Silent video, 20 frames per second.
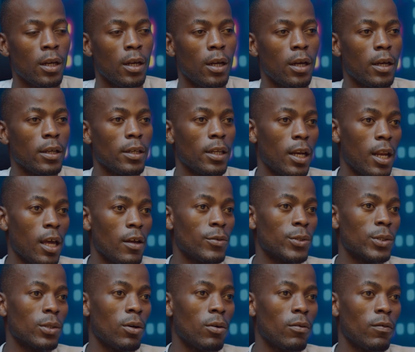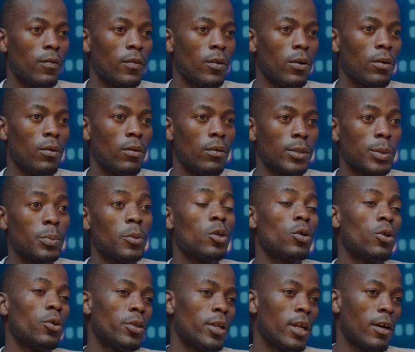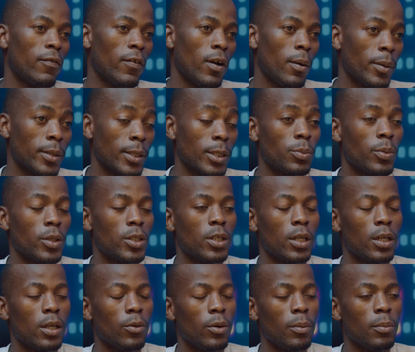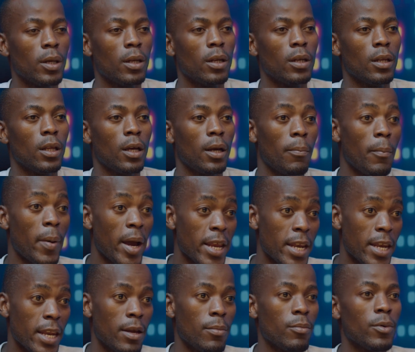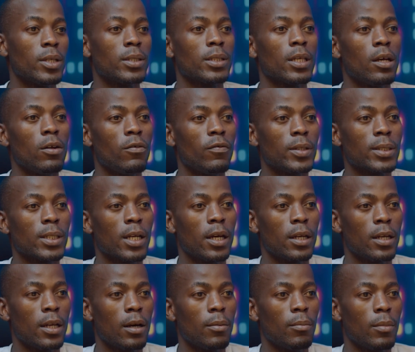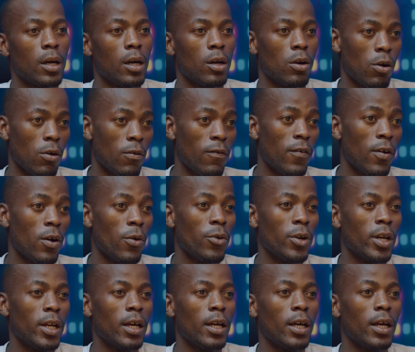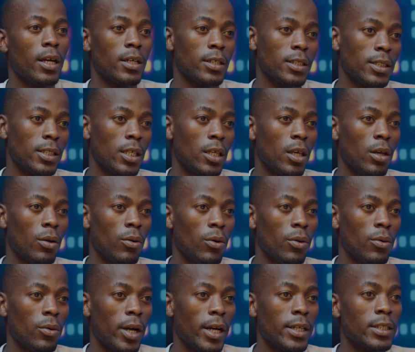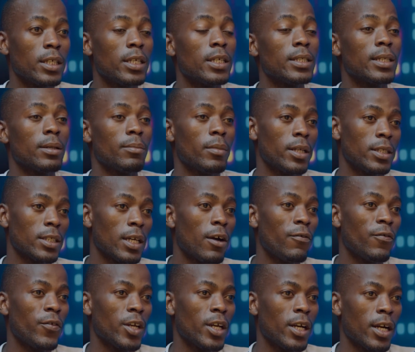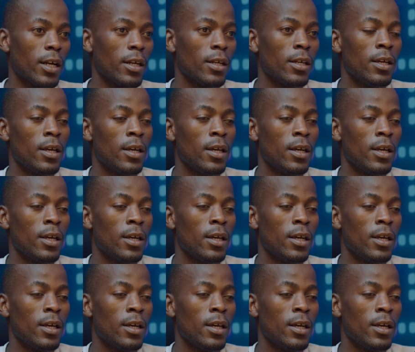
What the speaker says: in the lives of smallholder farmers, especially women. My name is Elvis Kadama, co-founder and CEO at Essymart Africa.